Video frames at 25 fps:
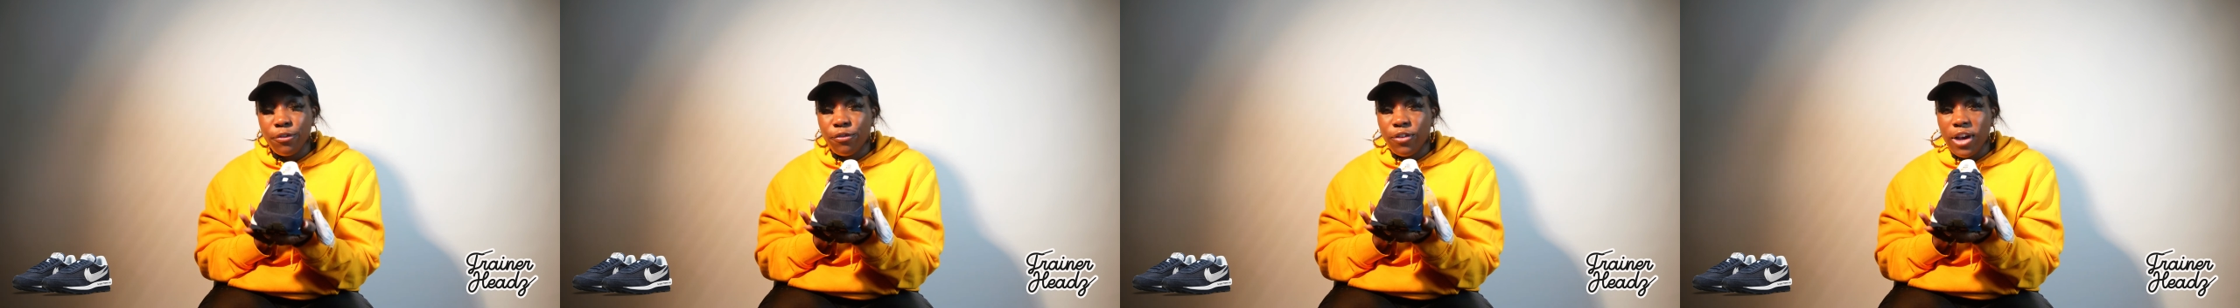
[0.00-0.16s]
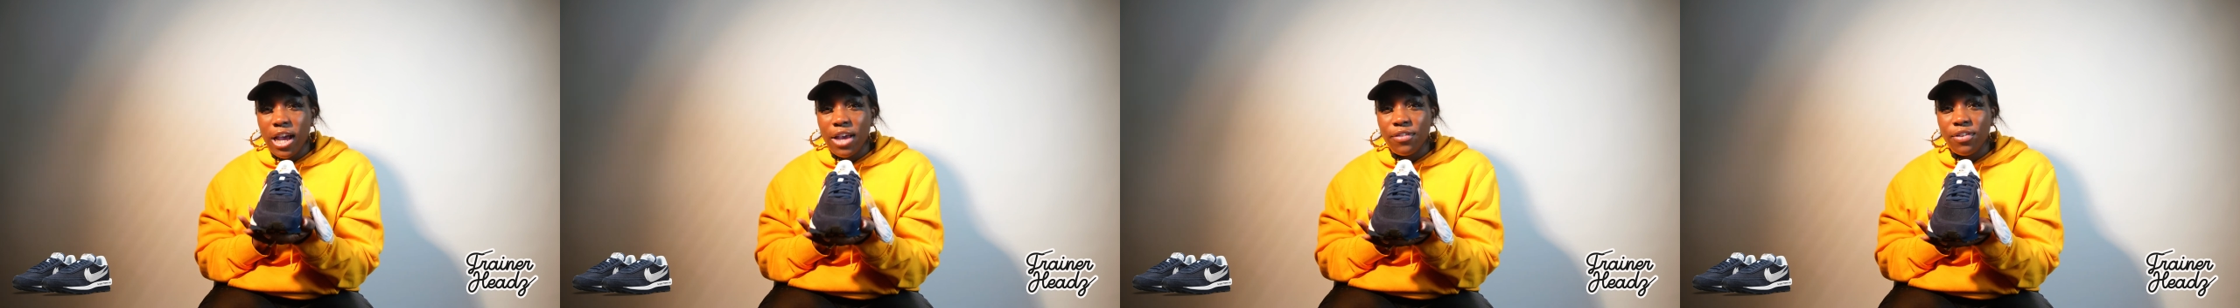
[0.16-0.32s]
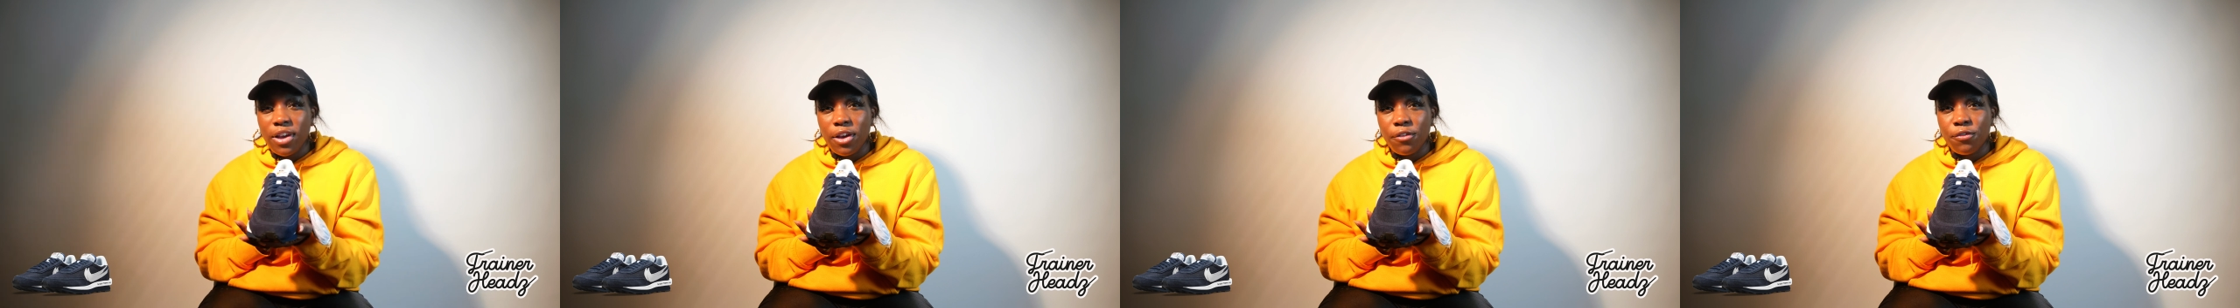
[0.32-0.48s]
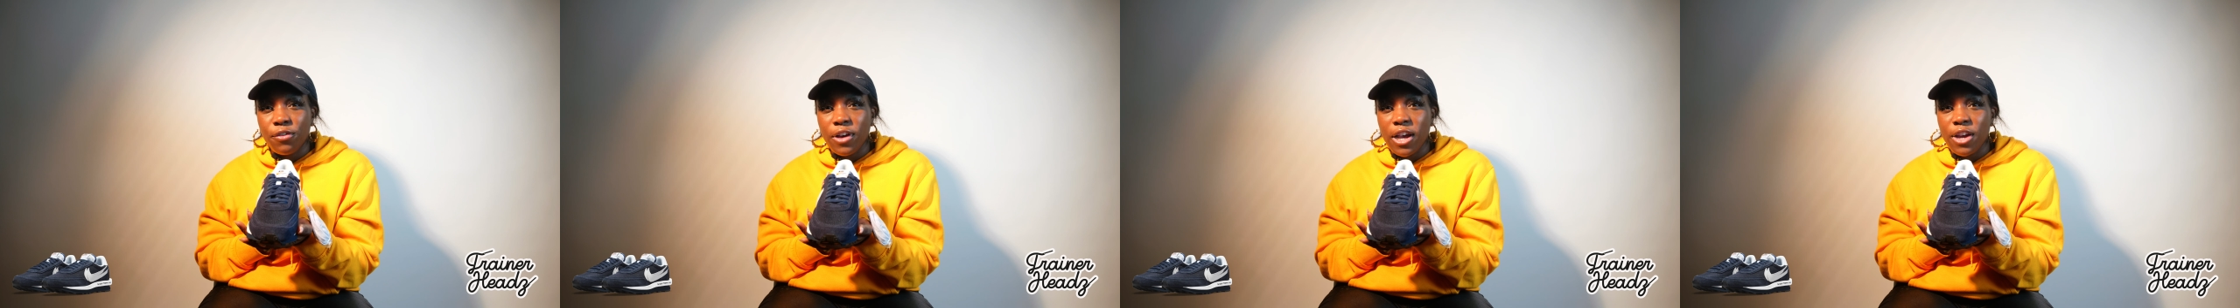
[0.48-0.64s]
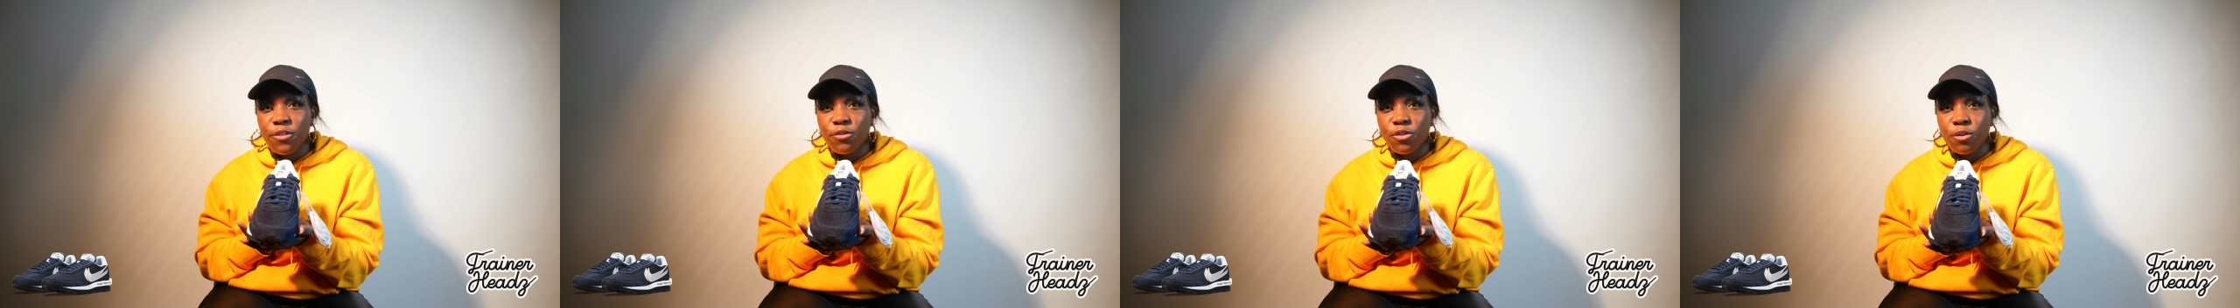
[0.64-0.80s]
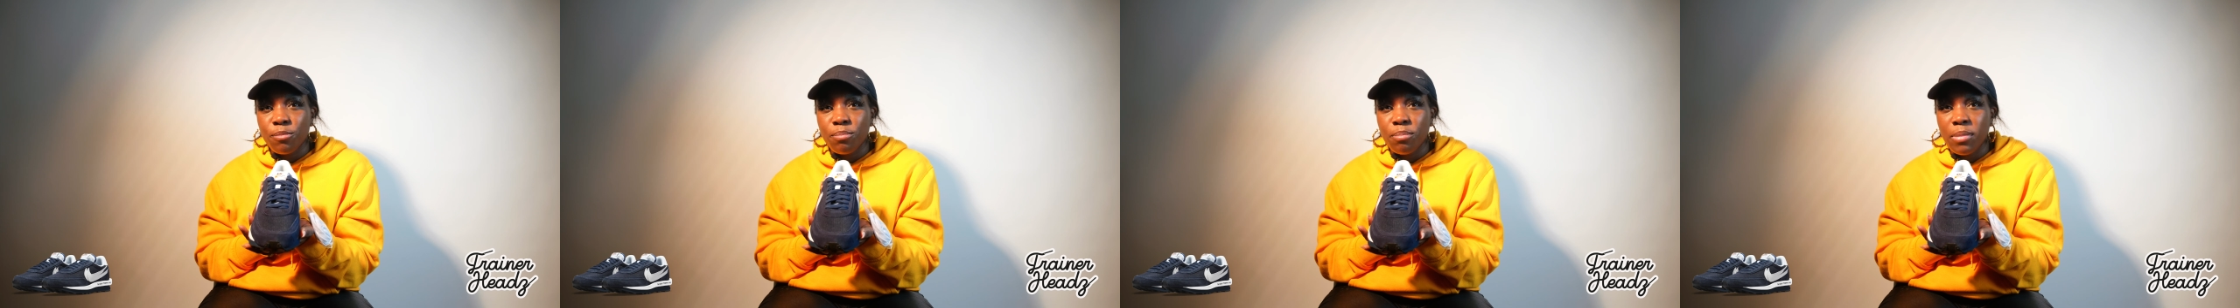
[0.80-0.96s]
5 out of
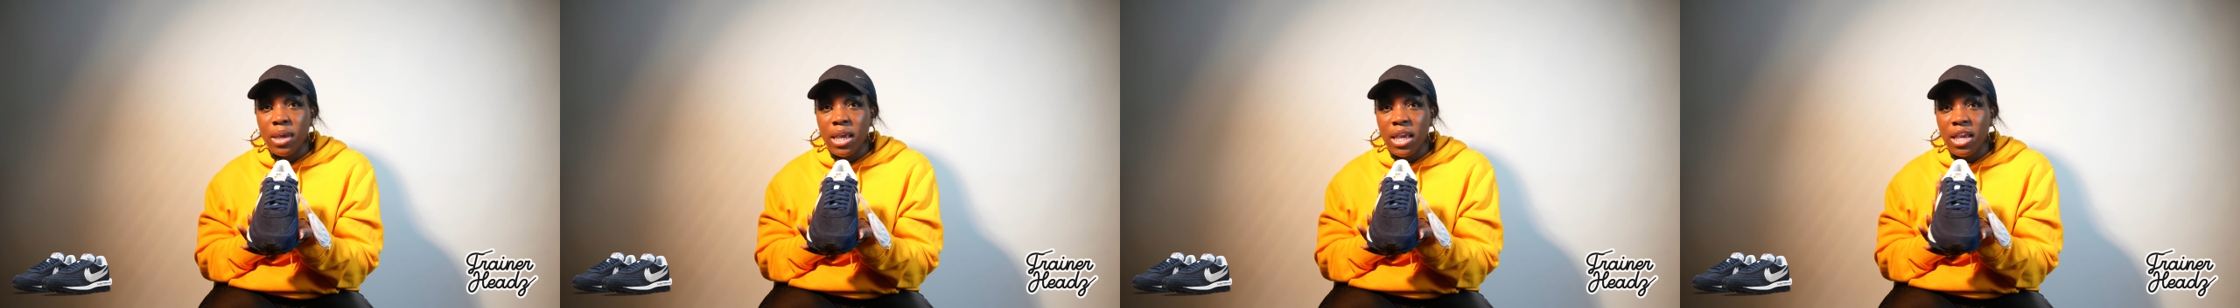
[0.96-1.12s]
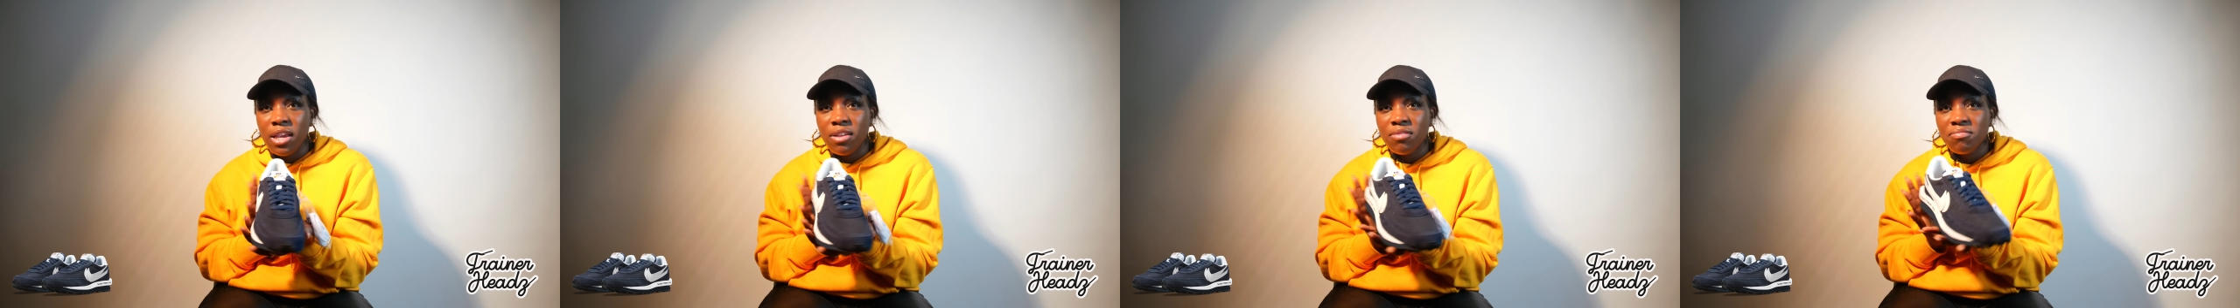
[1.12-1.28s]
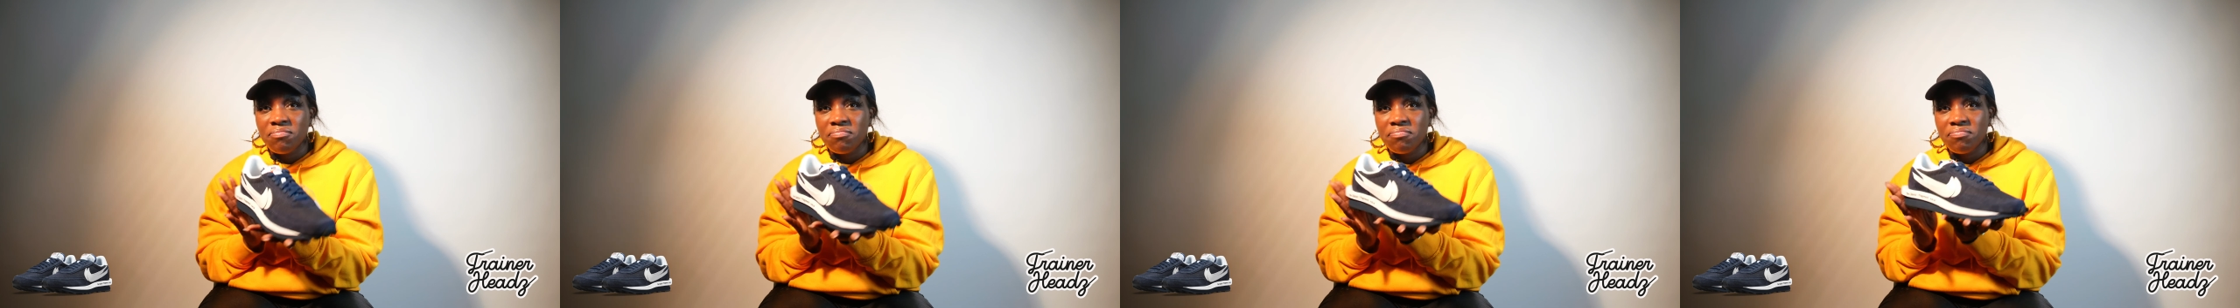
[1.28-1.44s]
5 from me.